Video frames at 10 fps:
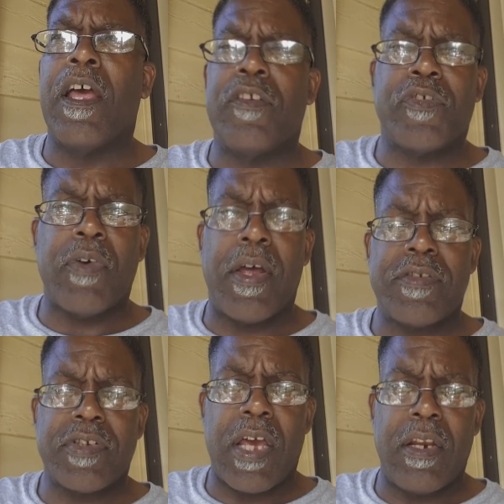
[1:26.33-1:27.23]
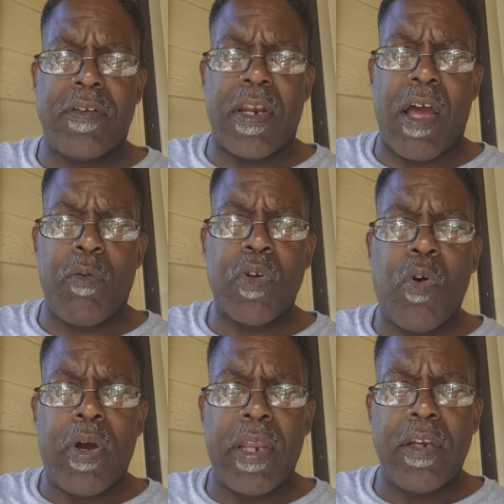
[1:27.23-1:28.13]
And so I decided that I would
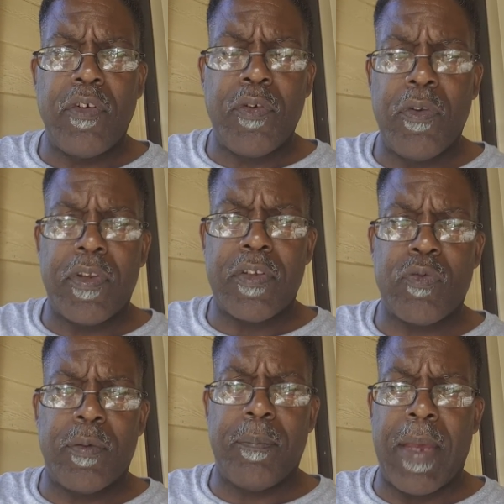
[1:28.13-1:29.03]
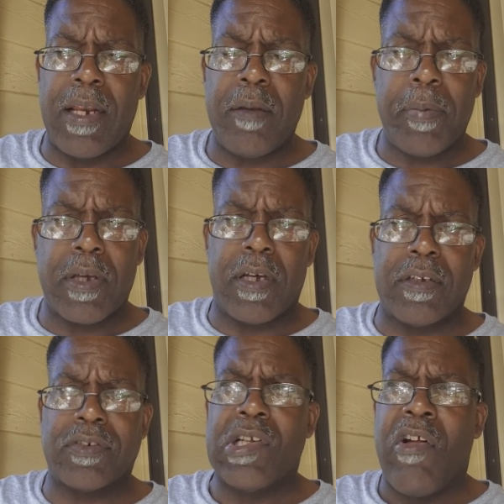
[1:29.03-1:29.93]
go ahead and do this one, mainly
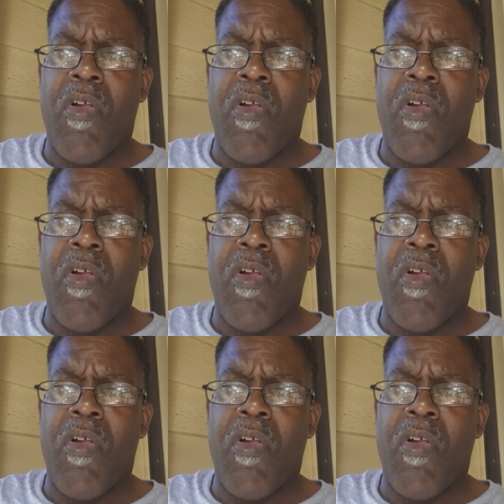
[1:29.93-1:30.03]
because,